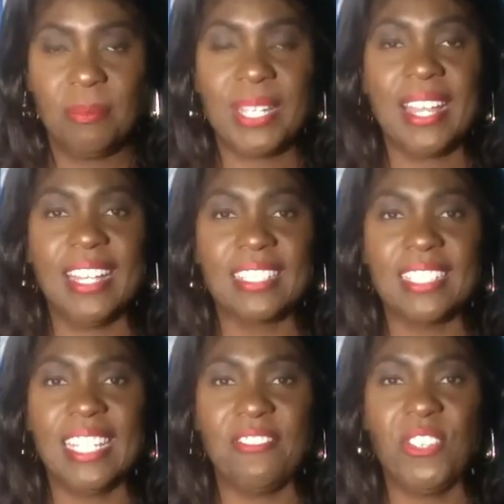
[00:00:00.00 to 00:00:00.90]
Because
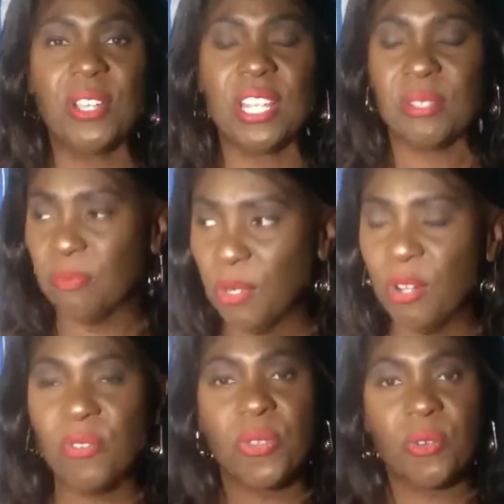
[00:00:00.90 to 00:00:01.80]
if you can
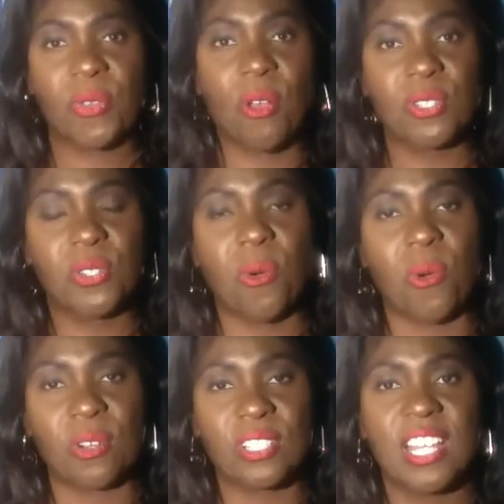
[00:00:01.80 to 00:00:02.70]
move through those
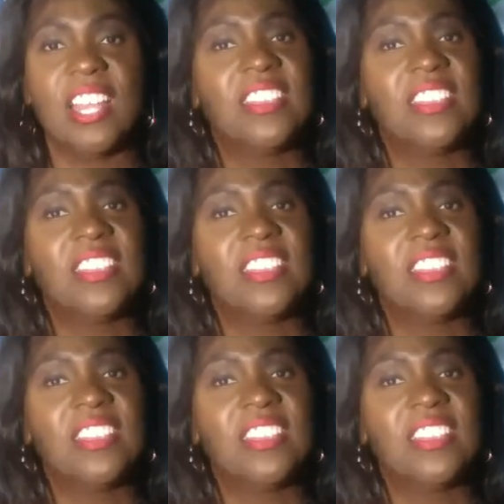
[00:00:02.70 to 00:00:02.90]
doors,